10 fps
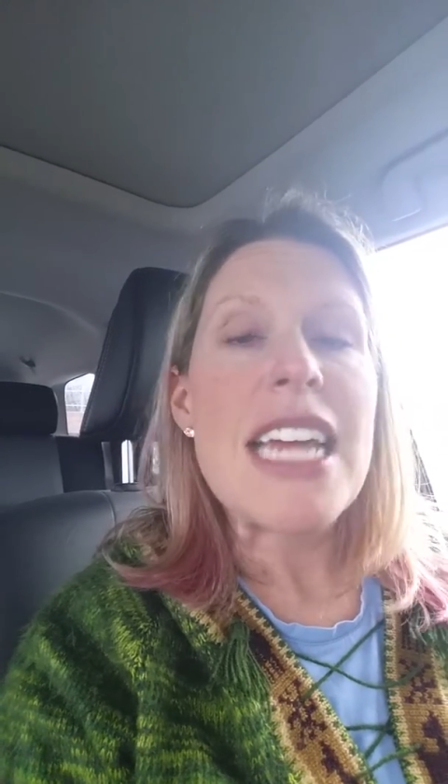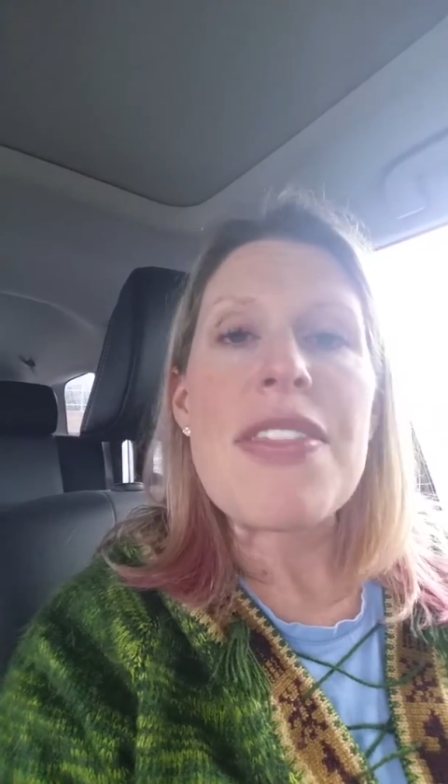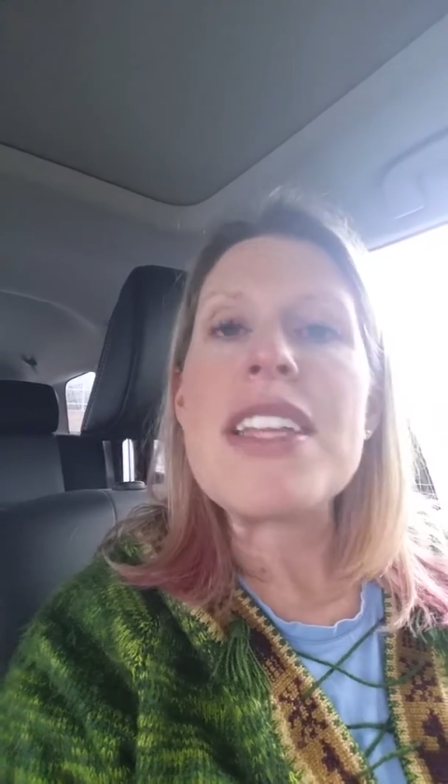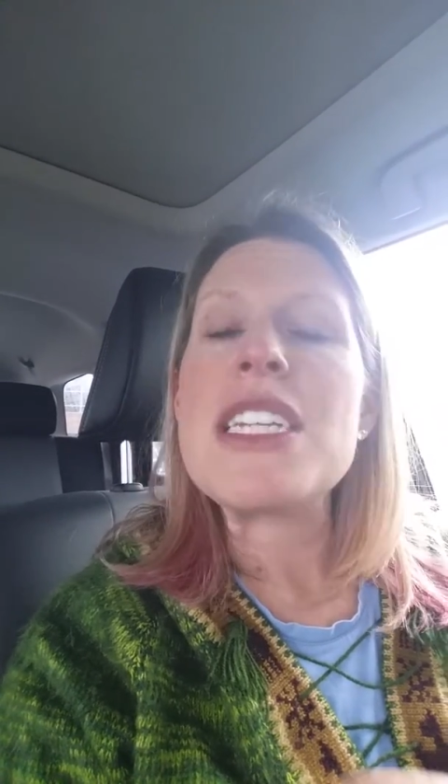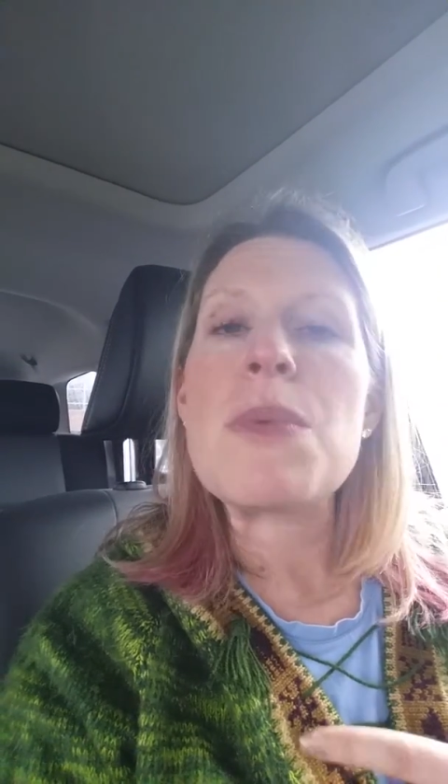
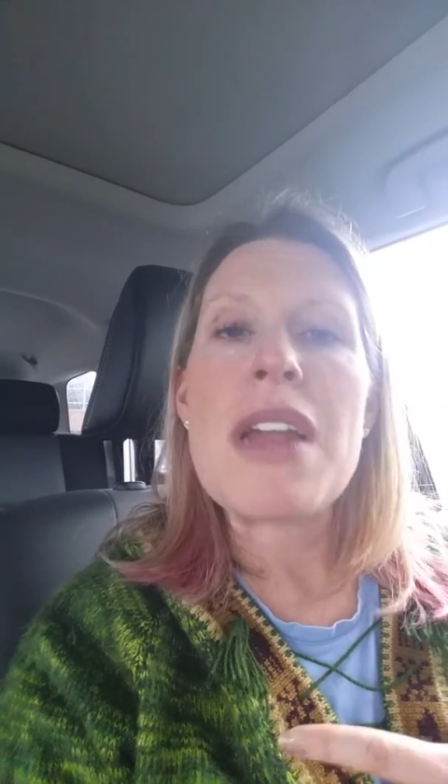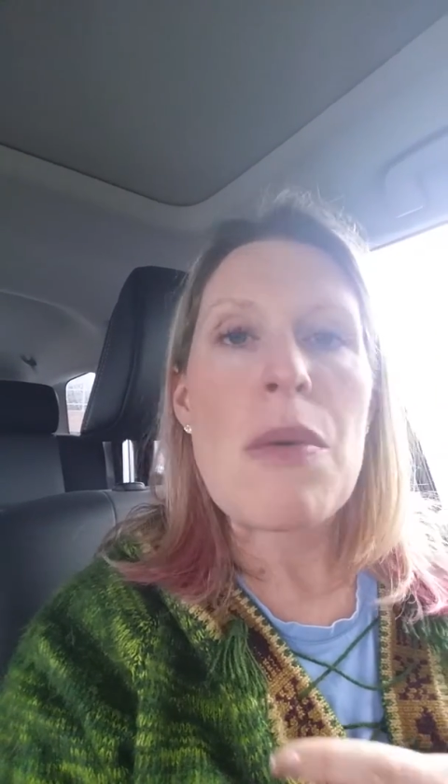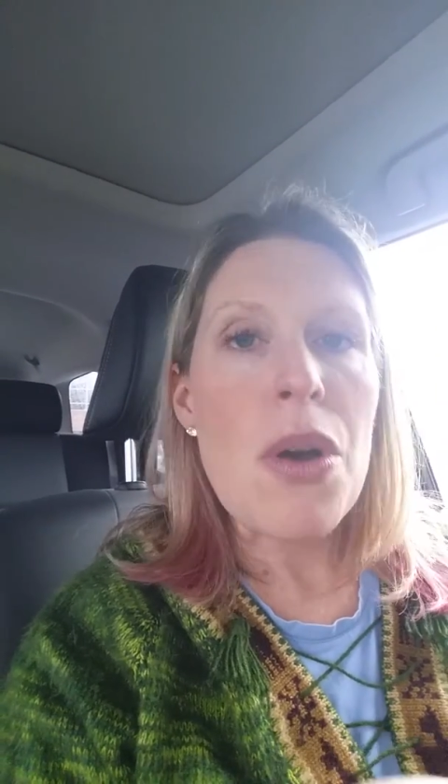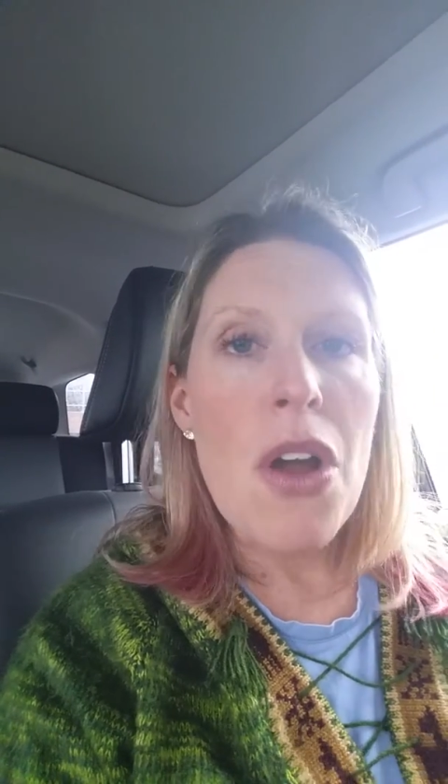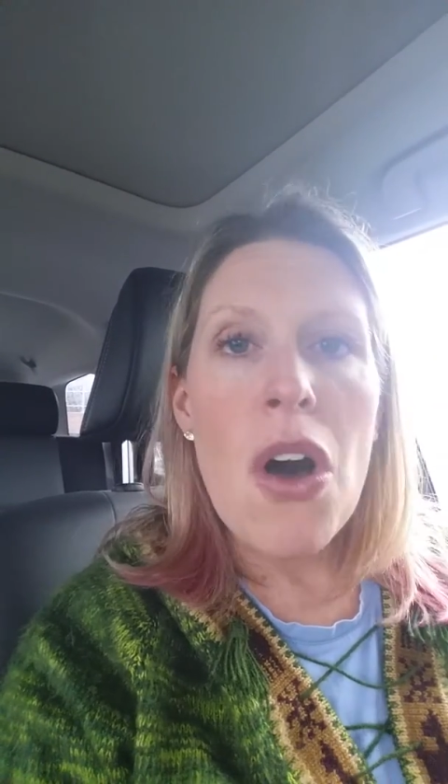and this is what
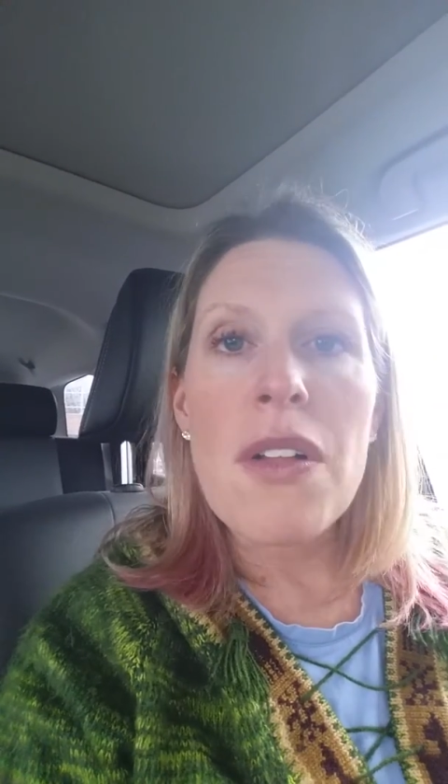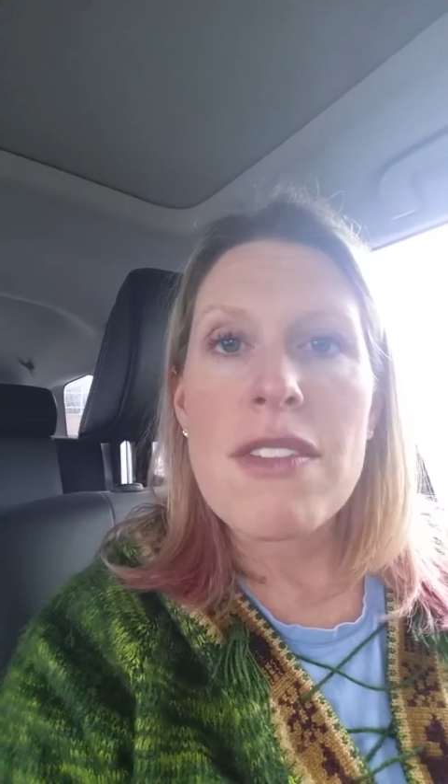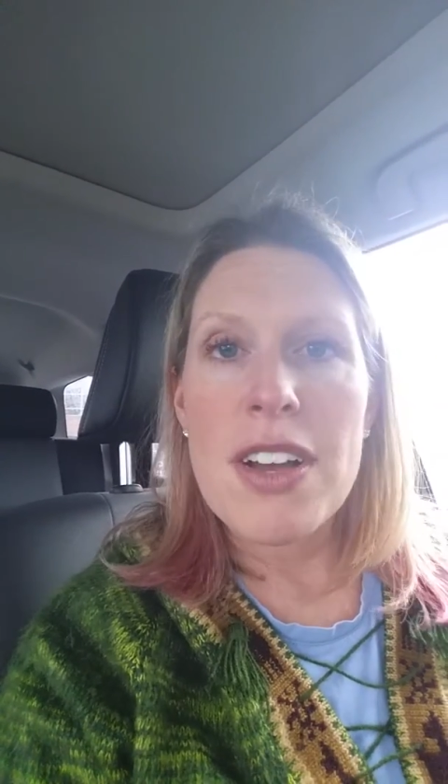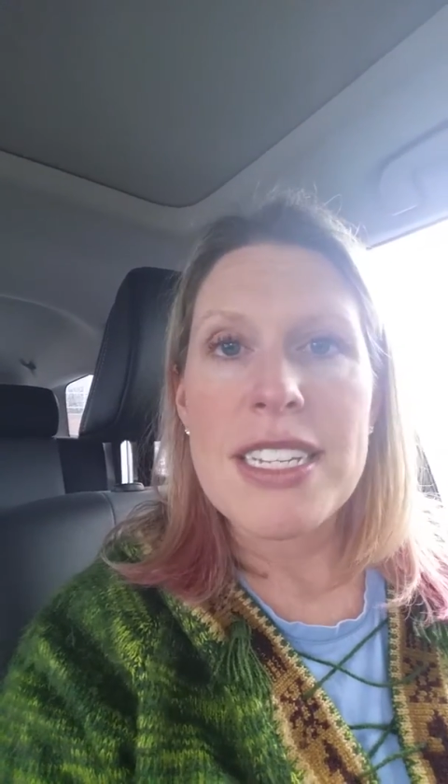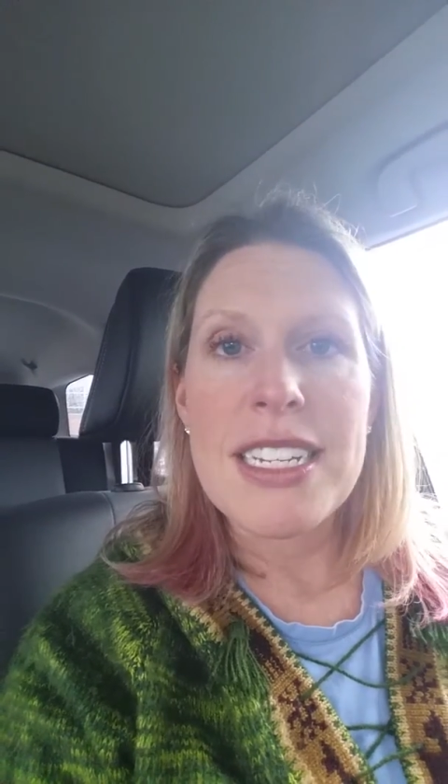I want all
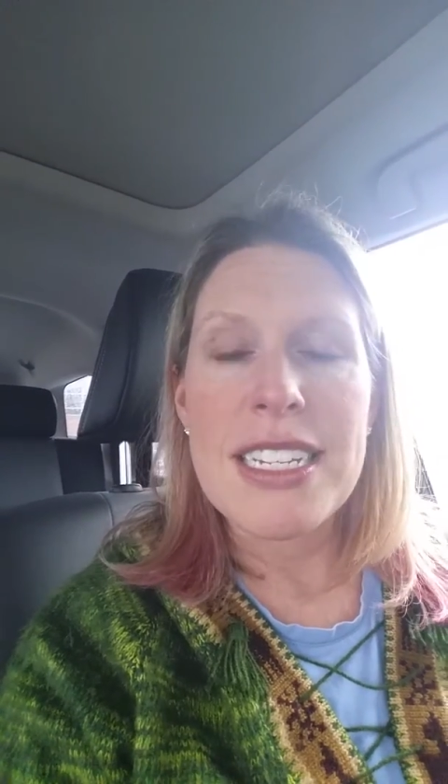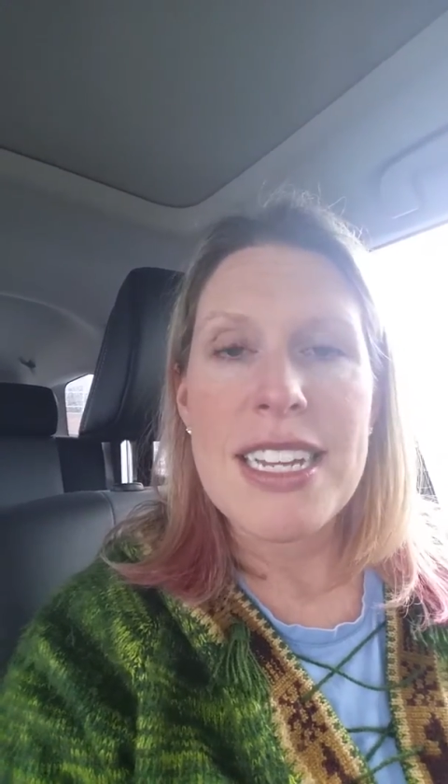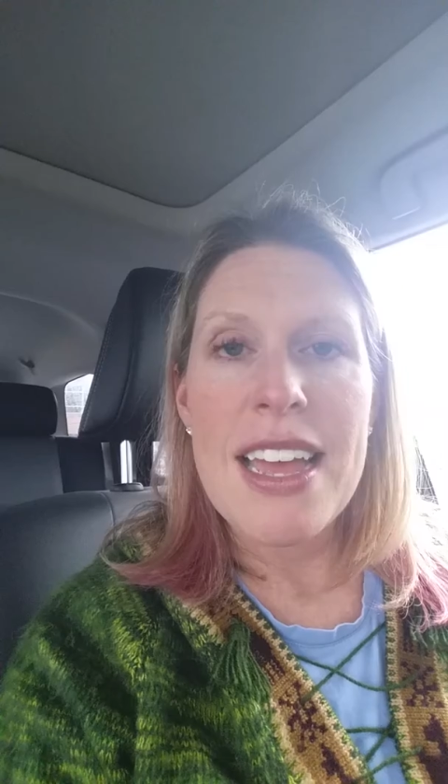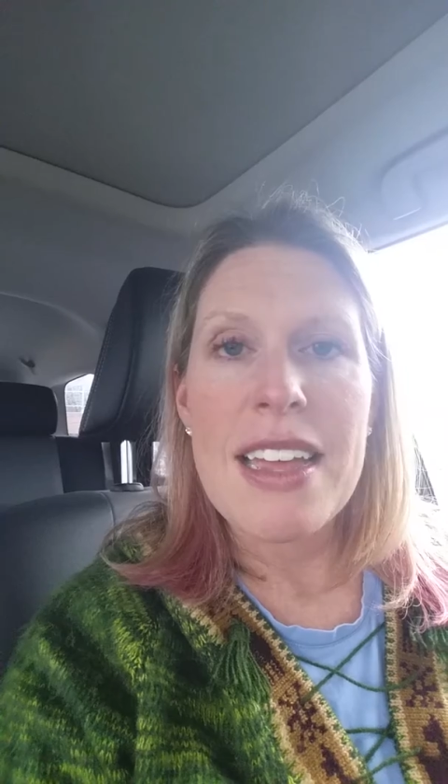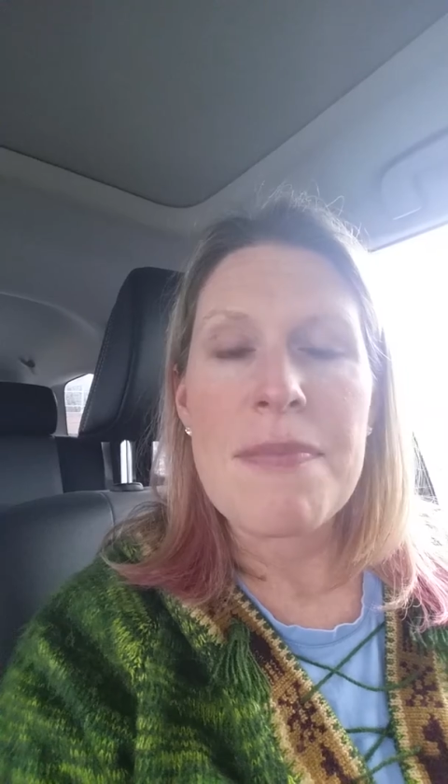of us to
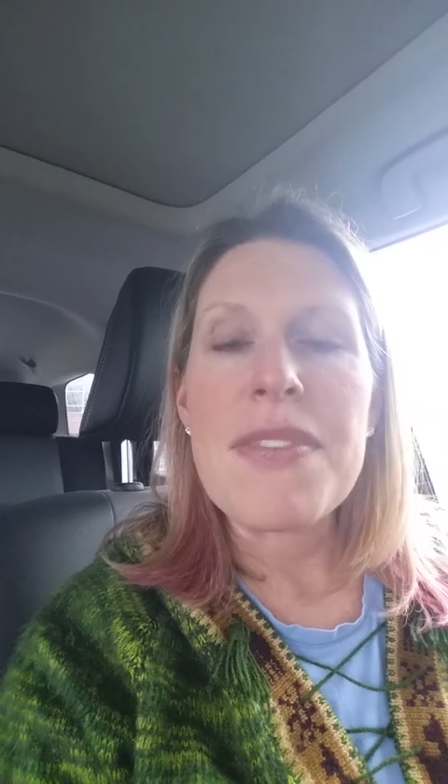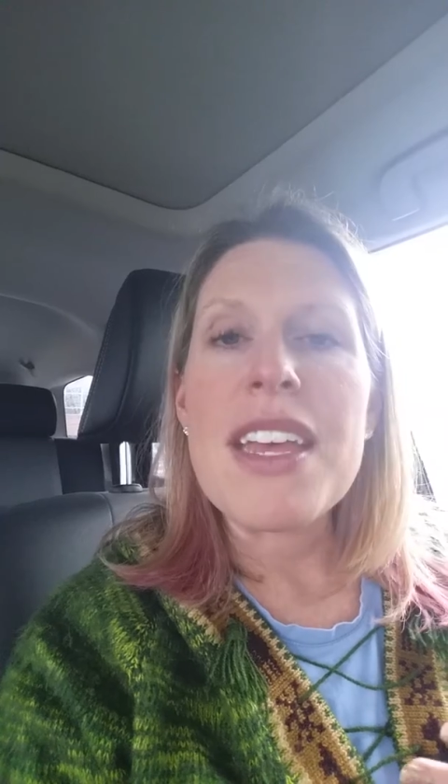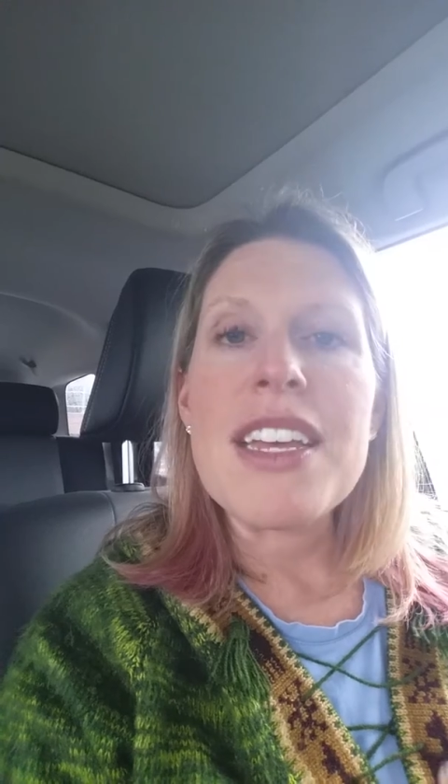say.